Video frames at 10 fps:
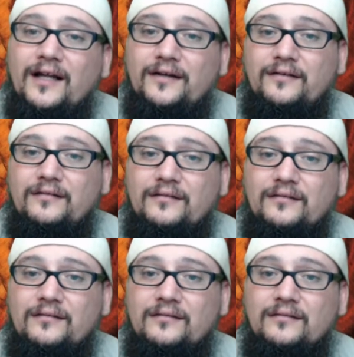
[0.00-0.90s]
done.
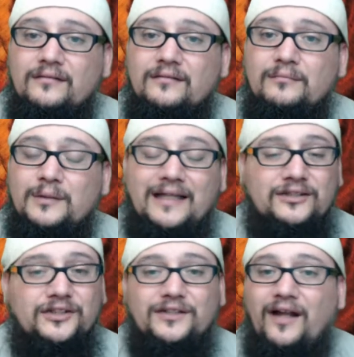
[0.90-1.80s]
But
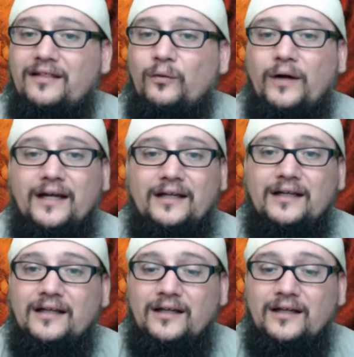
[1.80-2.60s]
that's just not the way